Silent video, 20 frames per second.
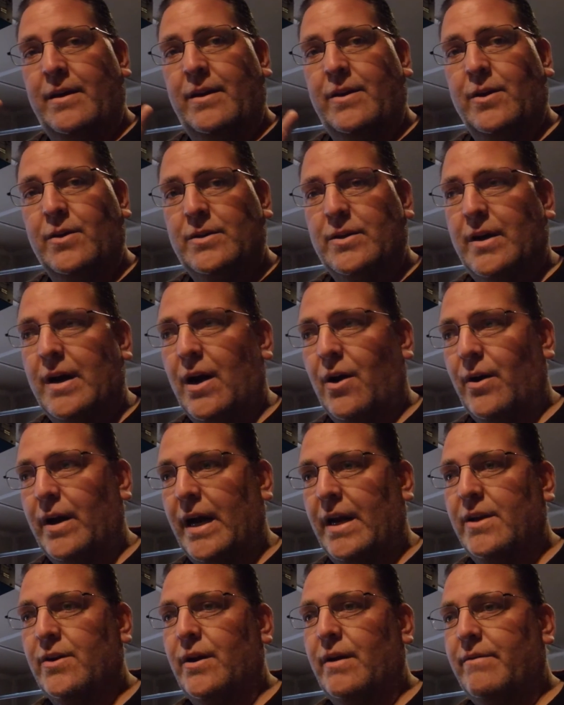Those are out.
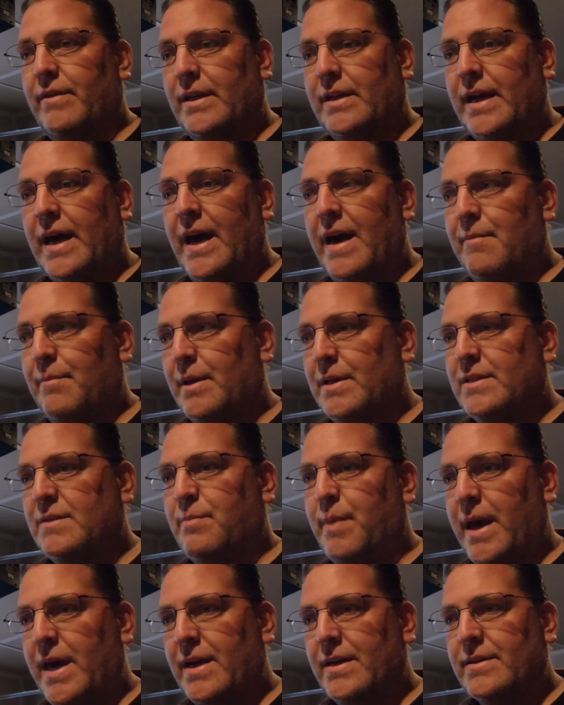I don't have the time, the
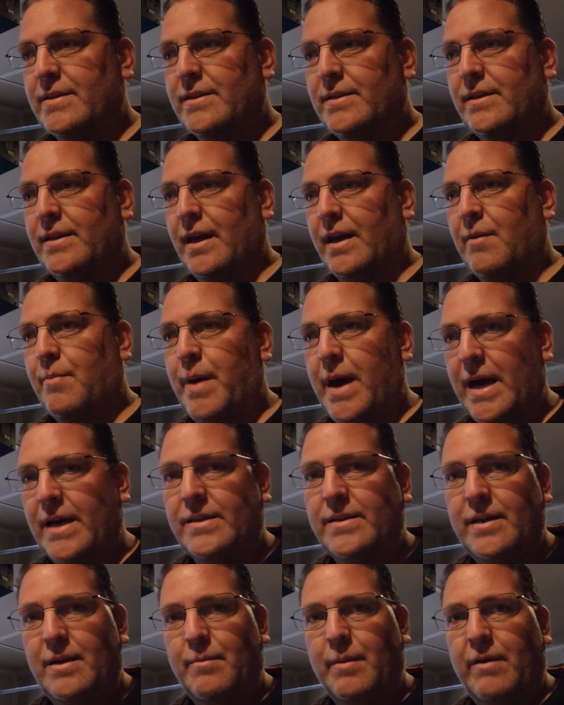space, the
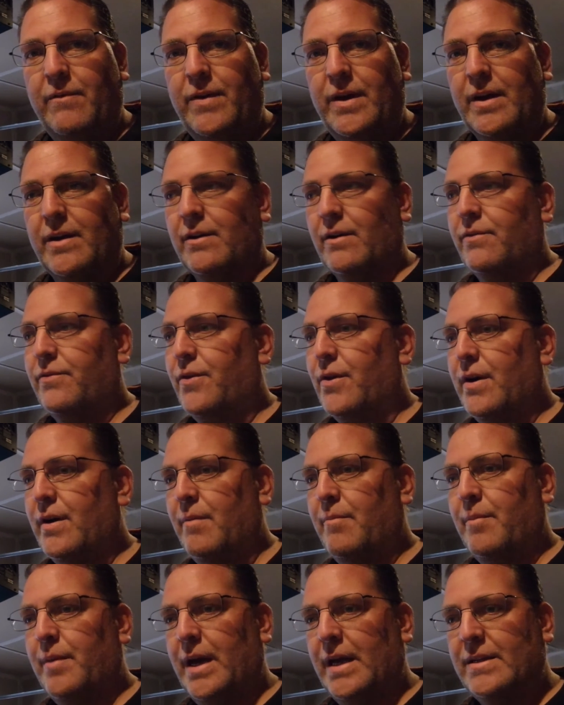capacity in my vehicle for
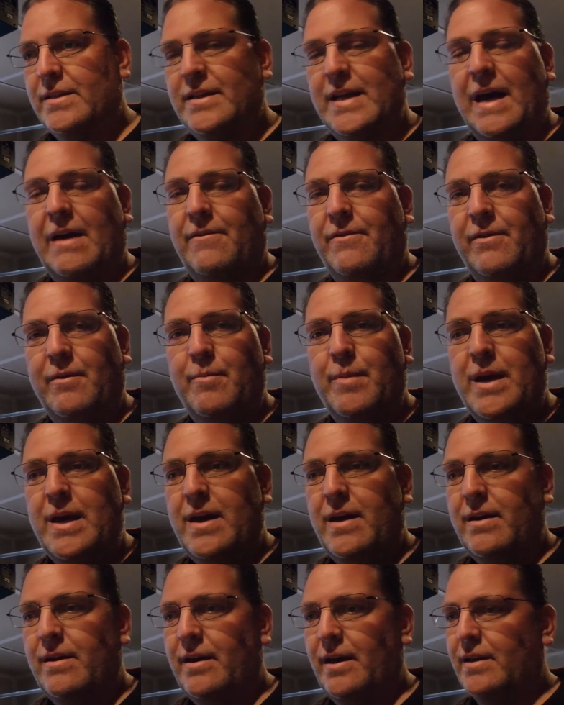them. It's not for
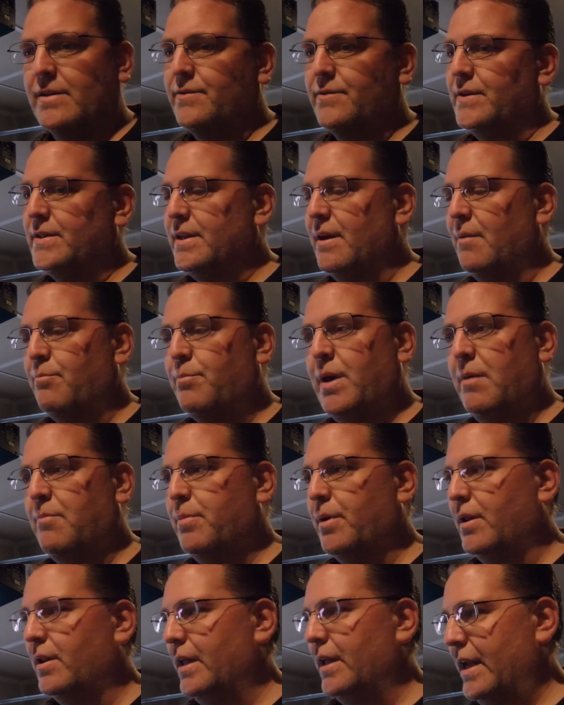me. It's for some
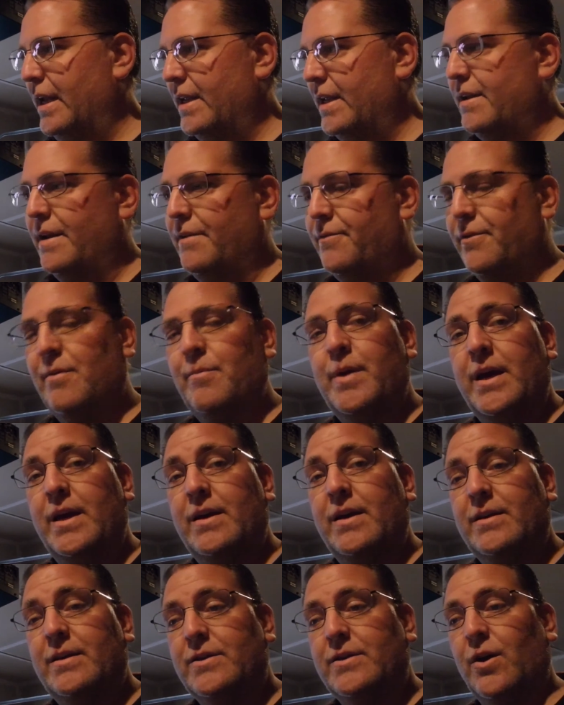people. It isn't for me.
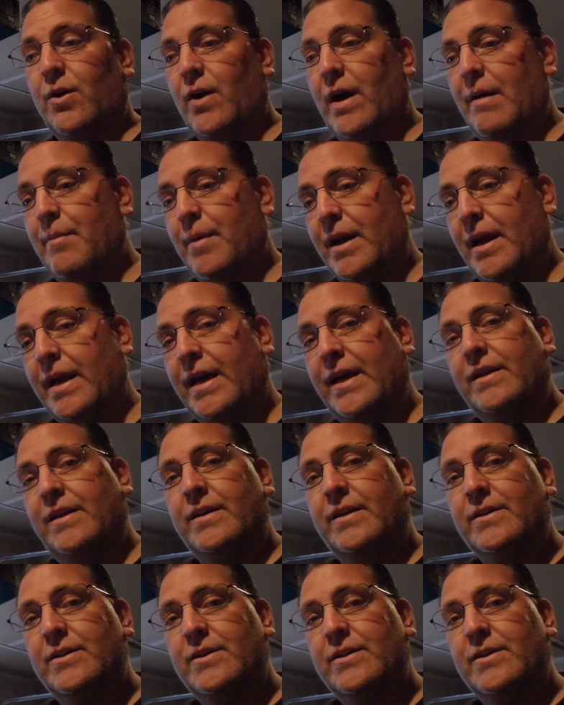So I'm going to get to